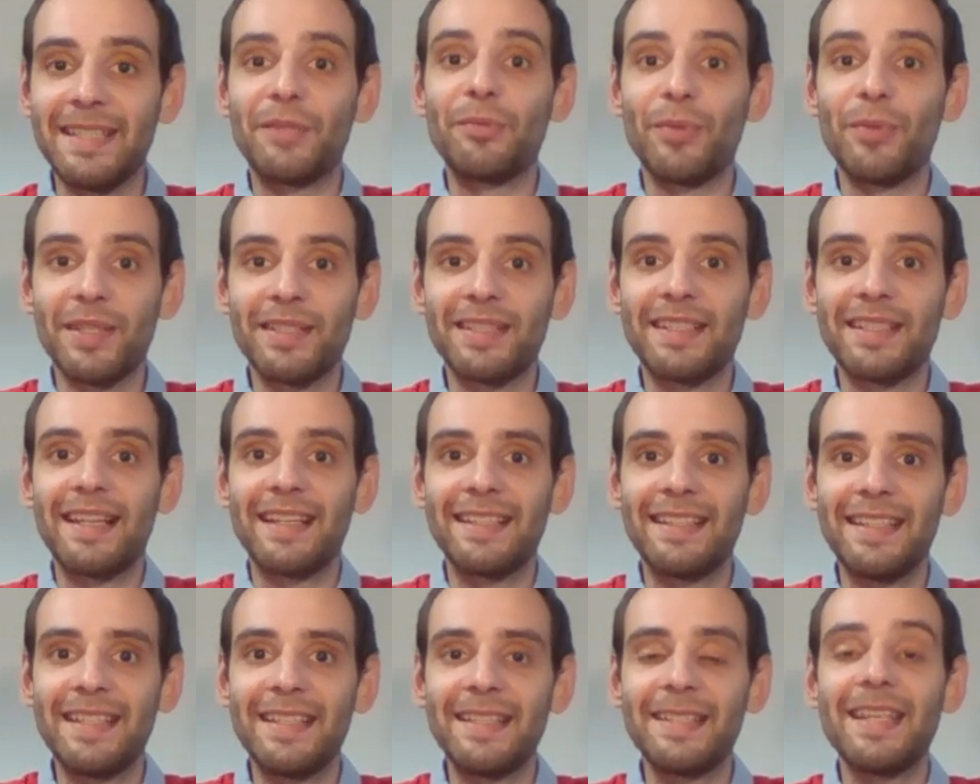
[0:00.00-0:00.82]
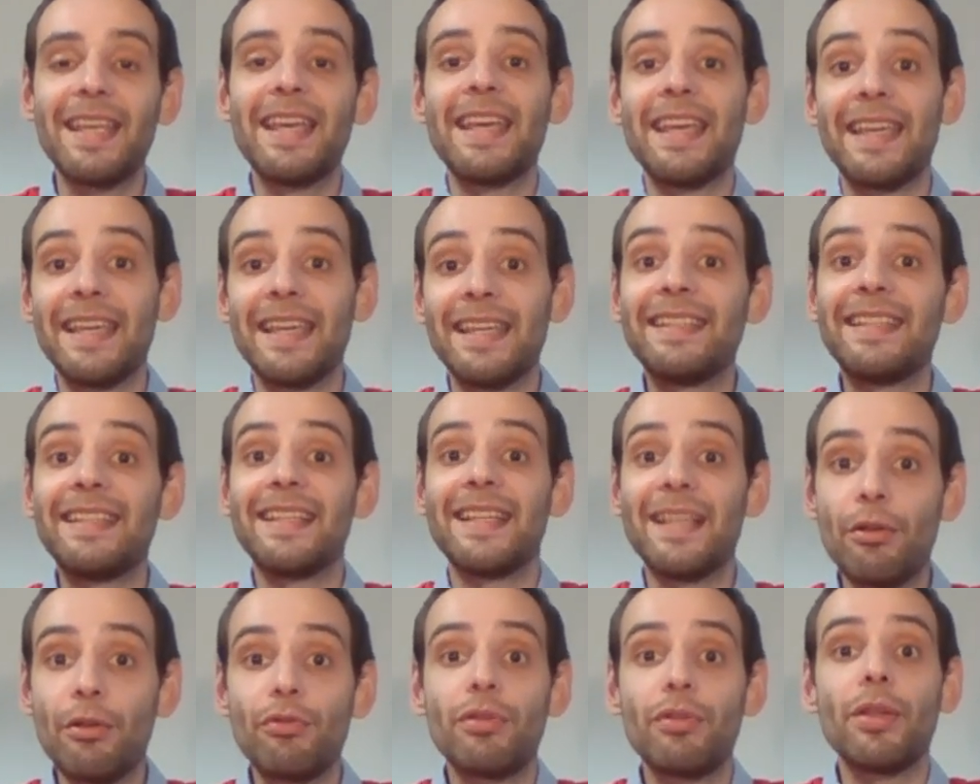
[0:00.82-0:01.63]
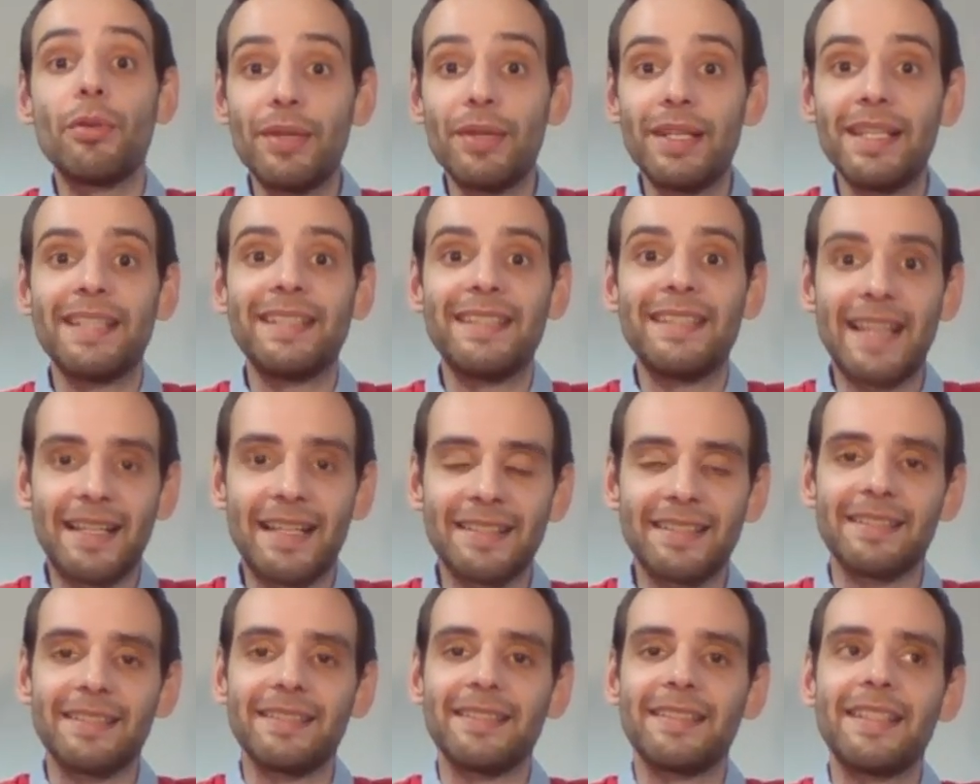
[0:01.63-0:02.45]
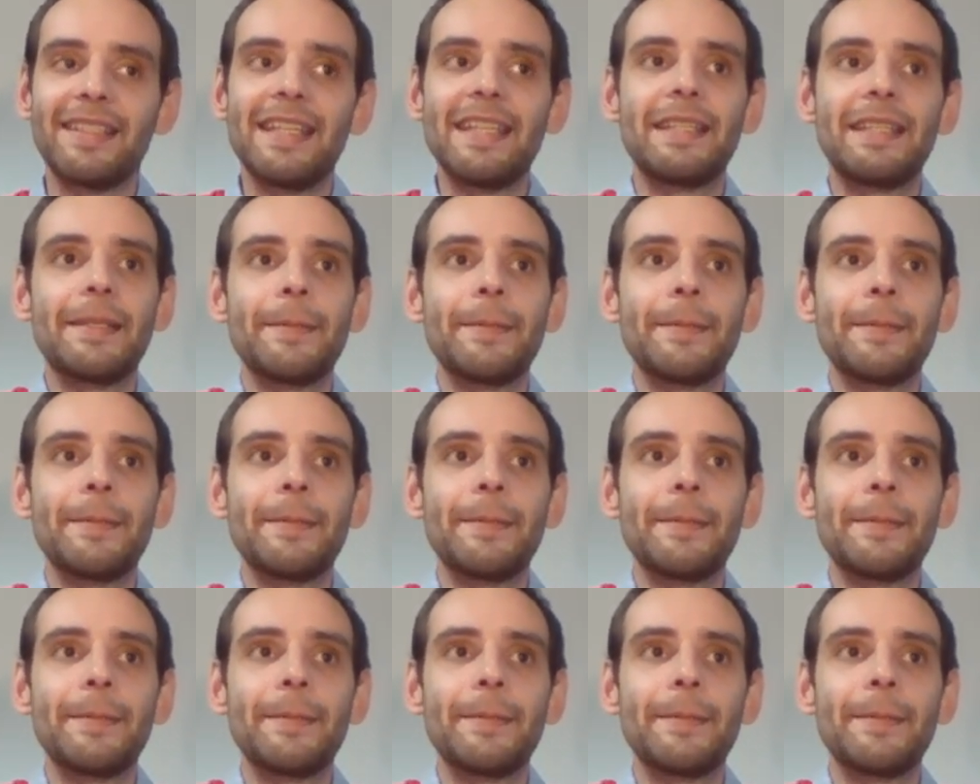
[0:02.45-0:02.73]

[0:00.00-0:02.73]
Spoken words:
it works like this. It really doesn't.